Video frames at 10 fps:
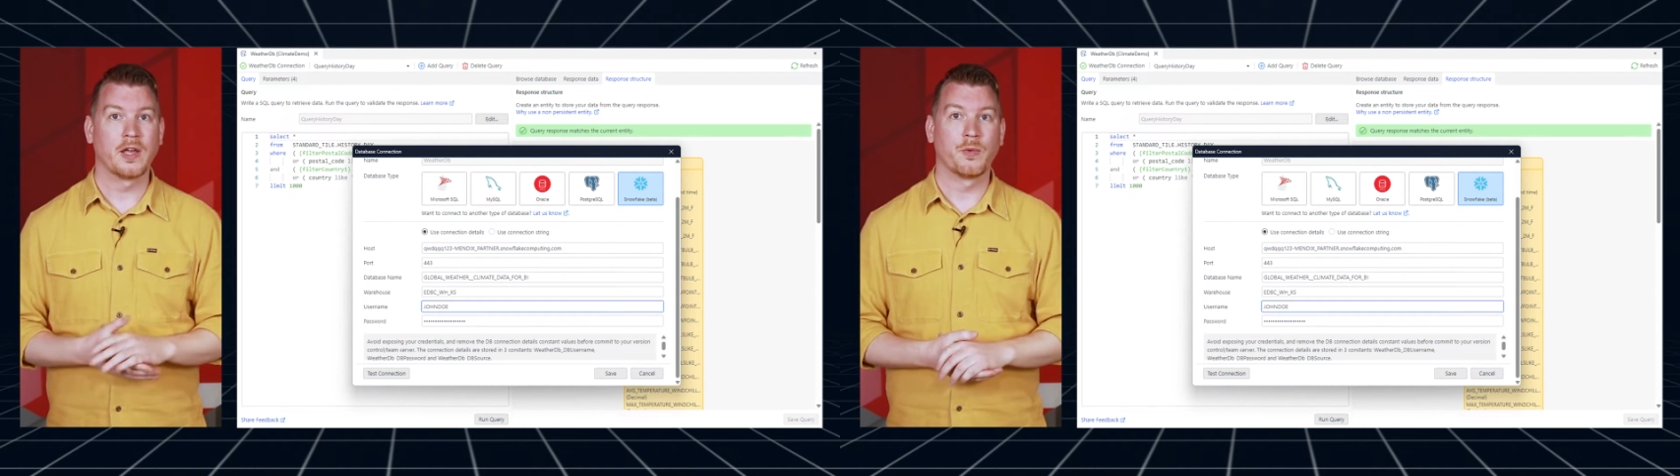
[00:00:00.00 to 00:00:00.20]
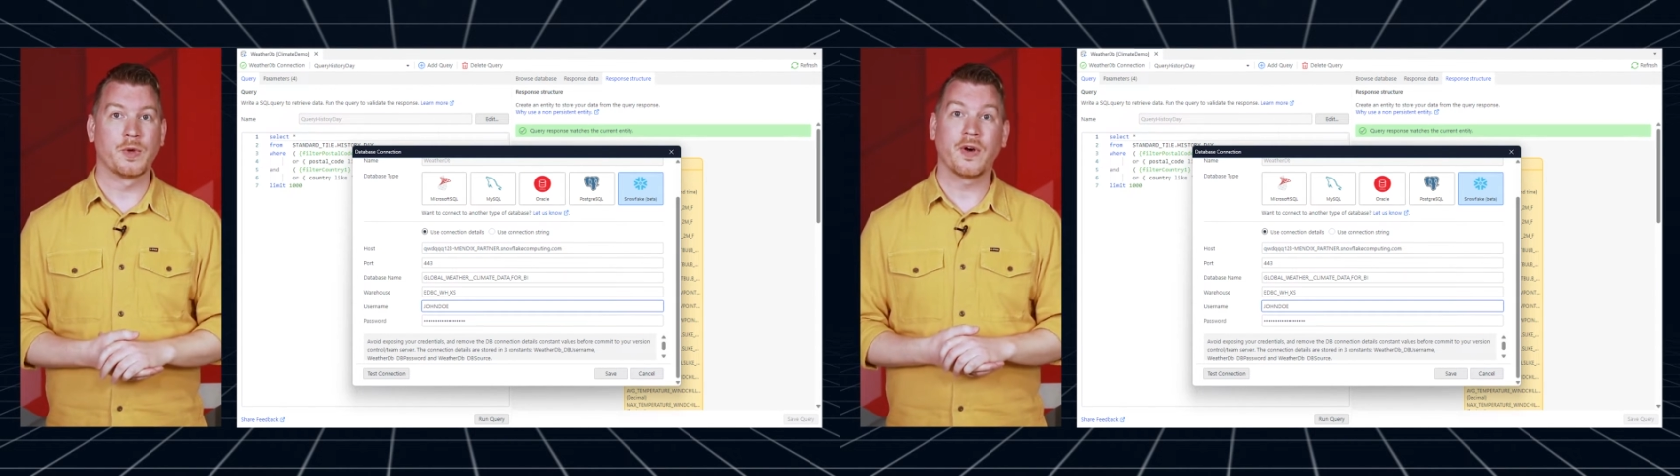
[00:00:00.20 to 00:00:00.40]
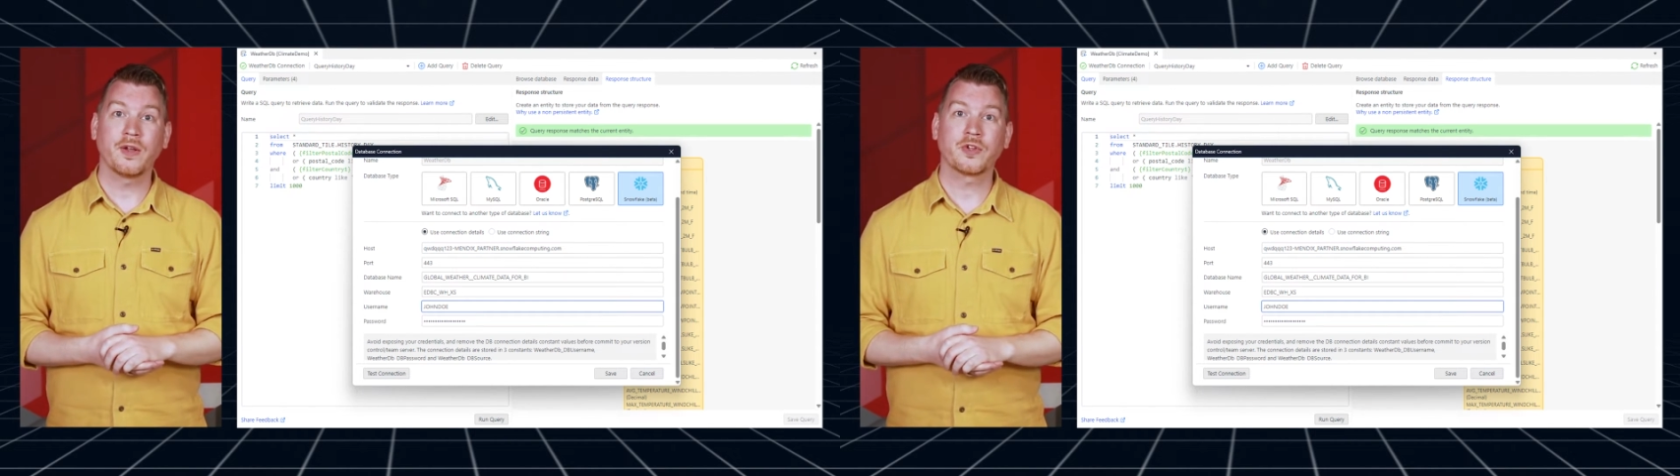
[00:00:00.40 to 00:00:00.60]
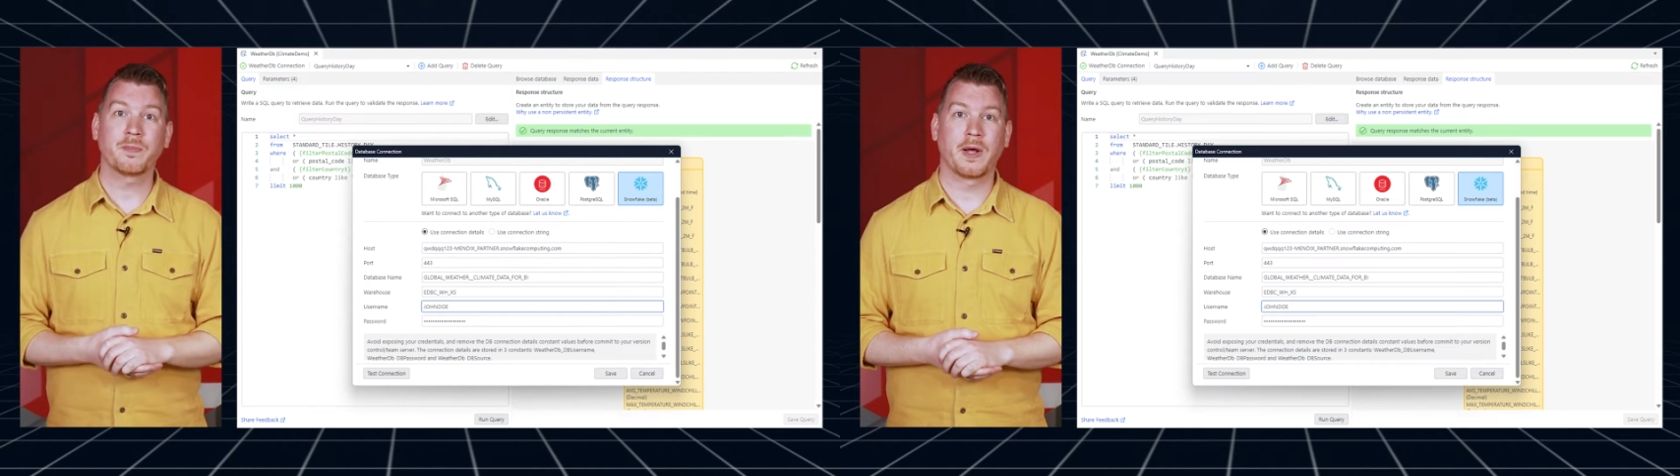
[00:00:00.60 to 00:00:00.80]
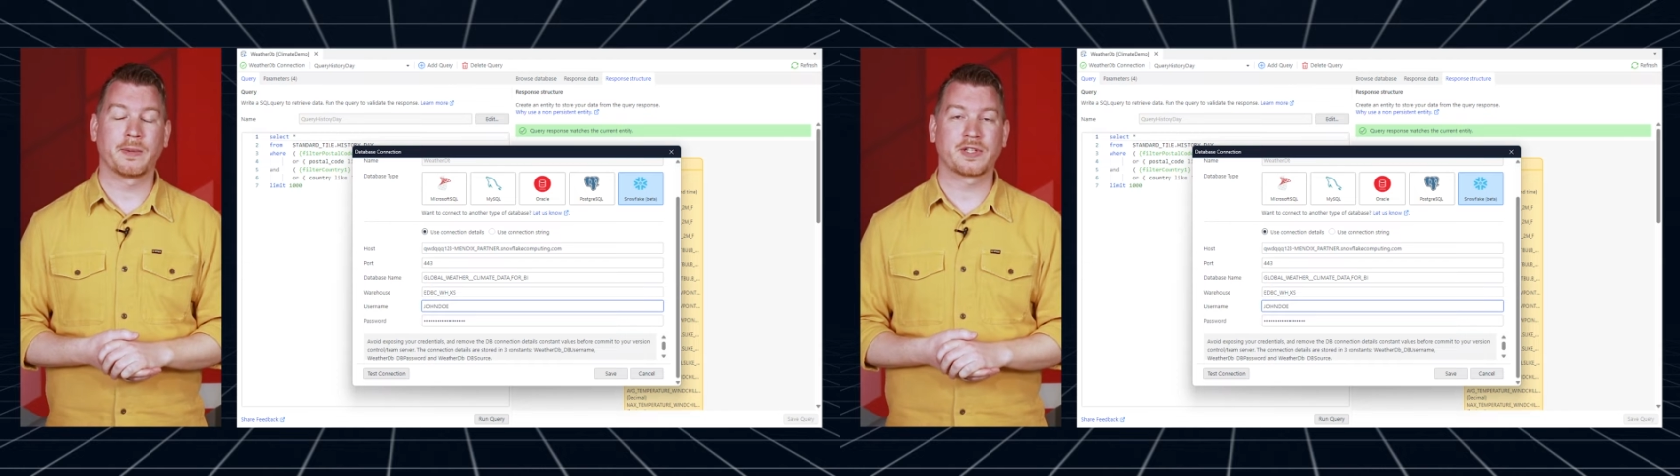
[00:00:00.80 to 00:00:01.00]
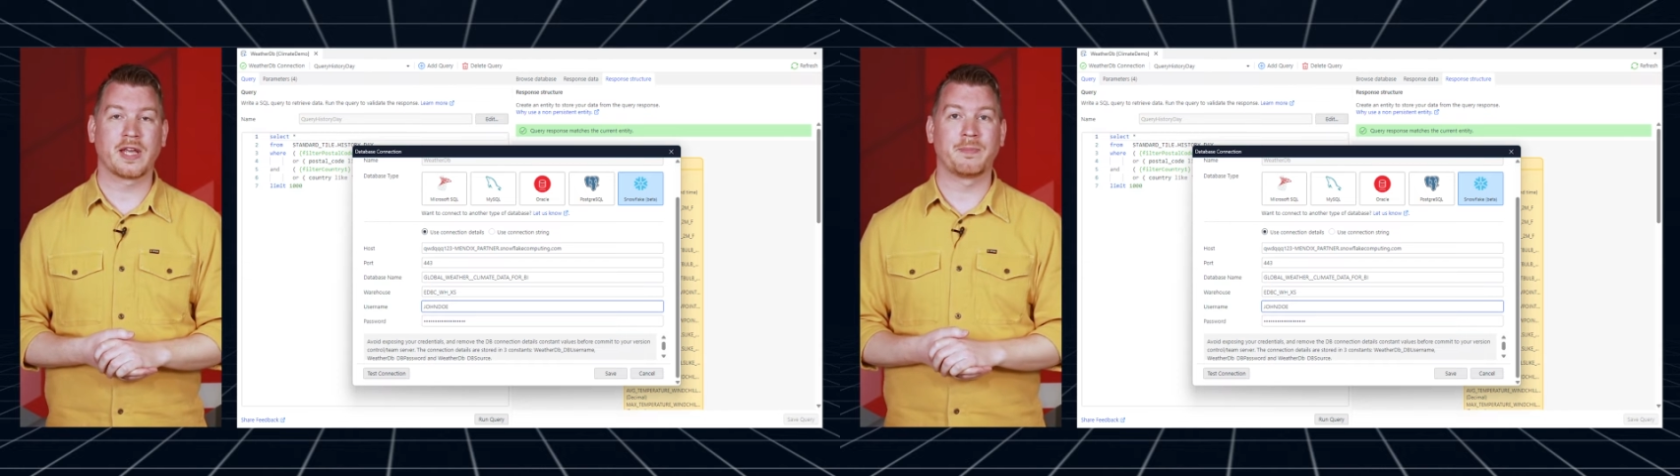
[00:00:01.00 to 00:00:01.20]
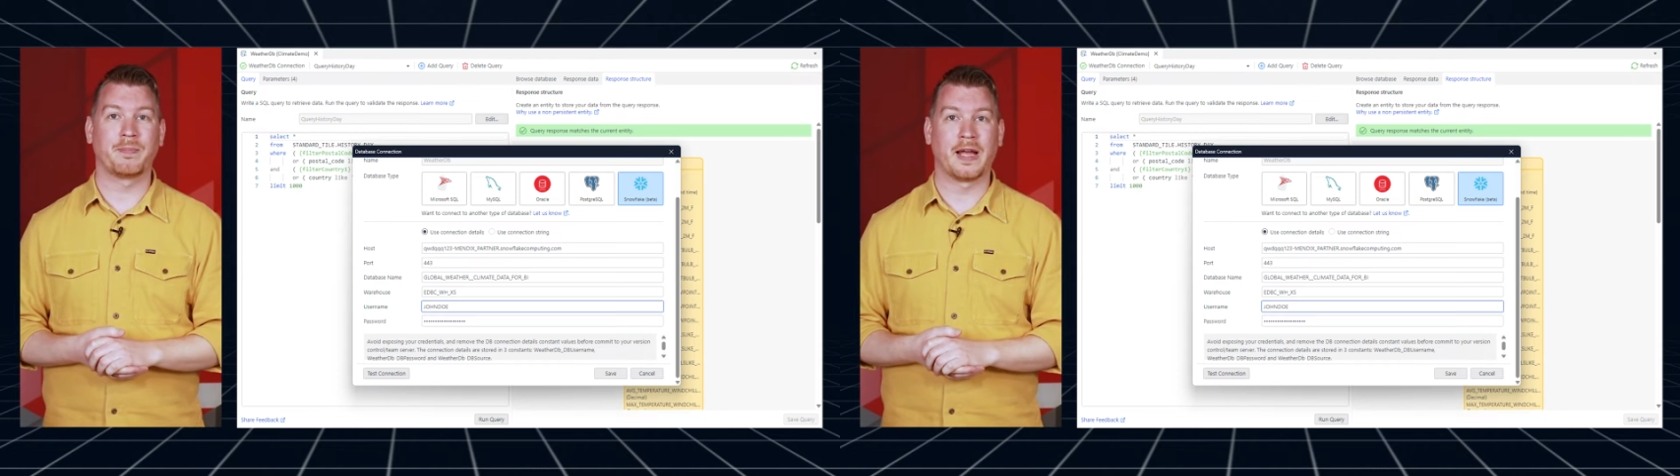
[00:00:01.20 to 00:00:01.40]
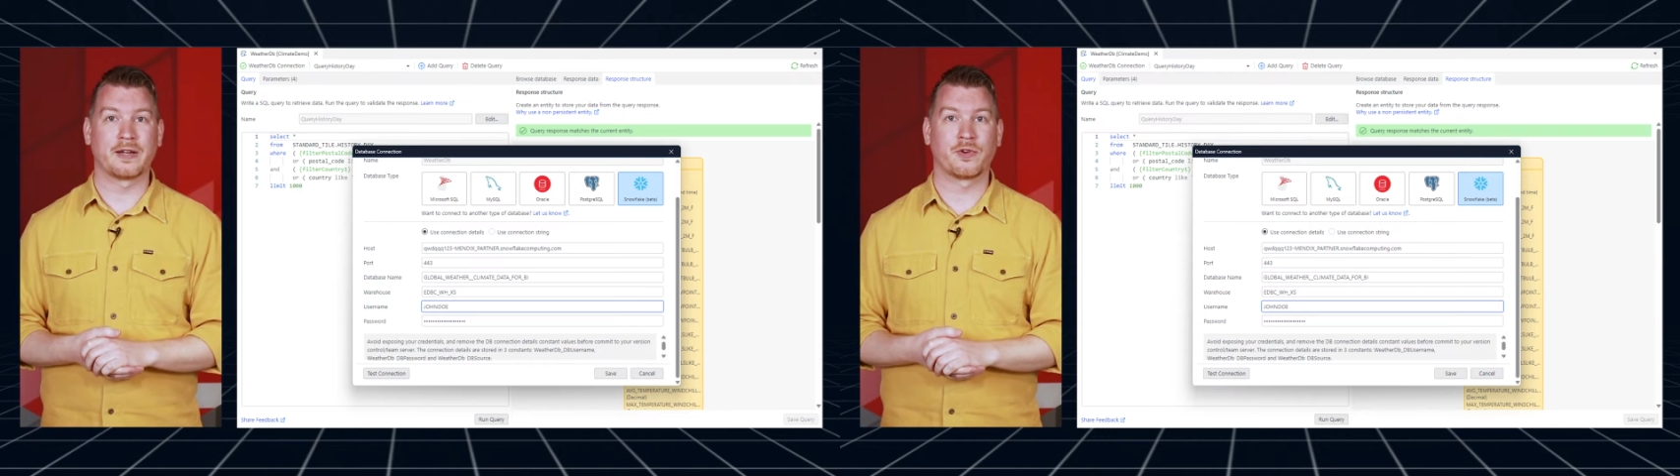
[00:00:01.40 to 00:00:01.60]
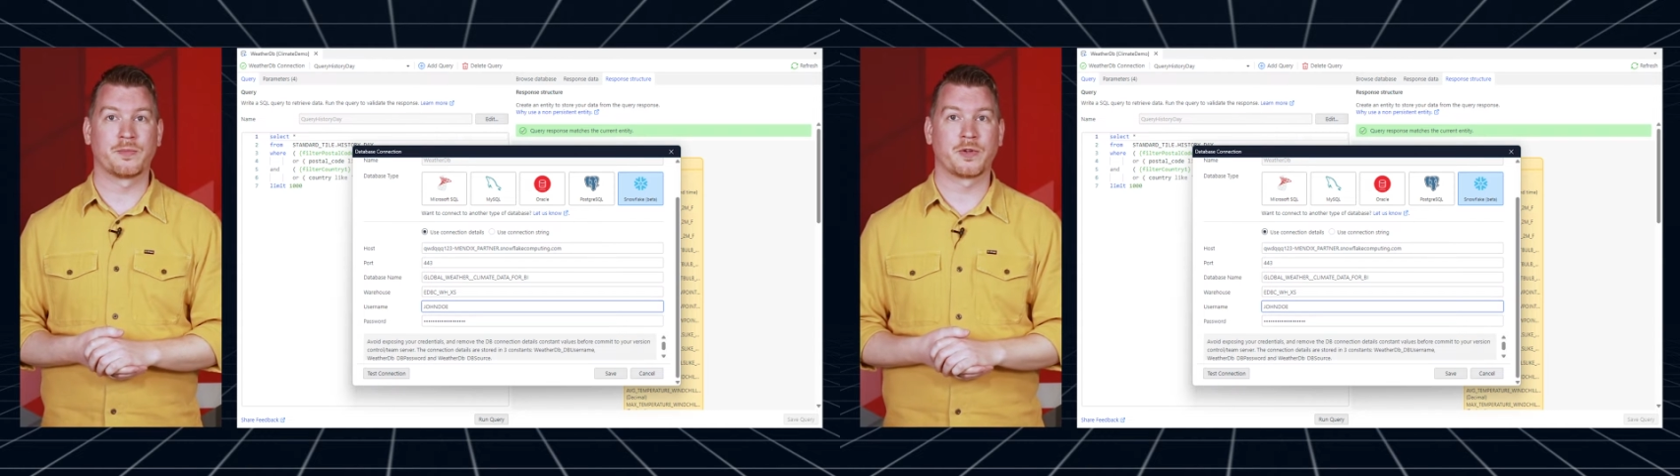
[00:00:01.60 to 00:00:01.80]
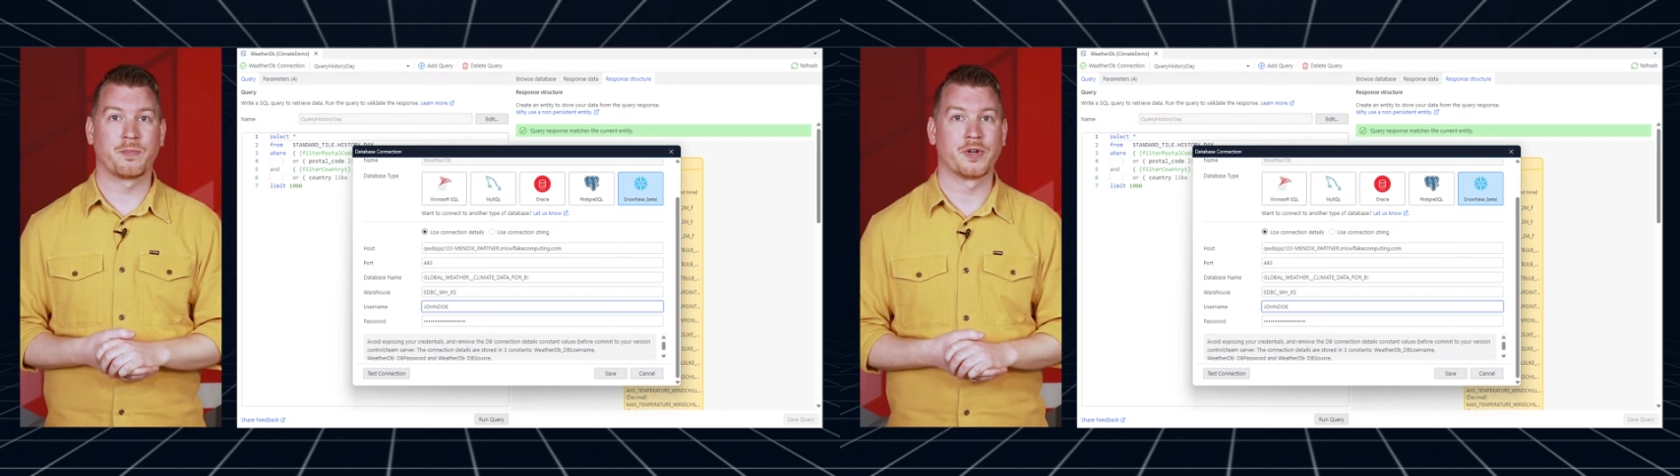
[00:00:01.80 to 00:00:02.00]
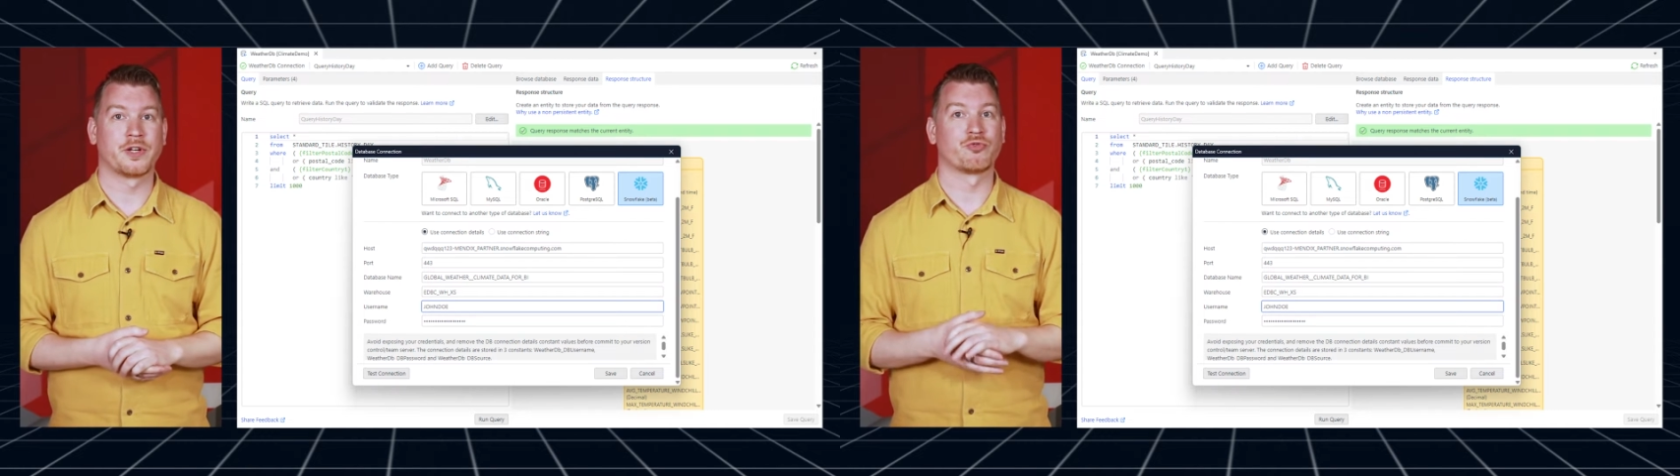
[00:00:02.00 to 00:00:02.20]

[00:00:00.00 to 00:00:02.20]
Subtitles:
We've also published a platform-supported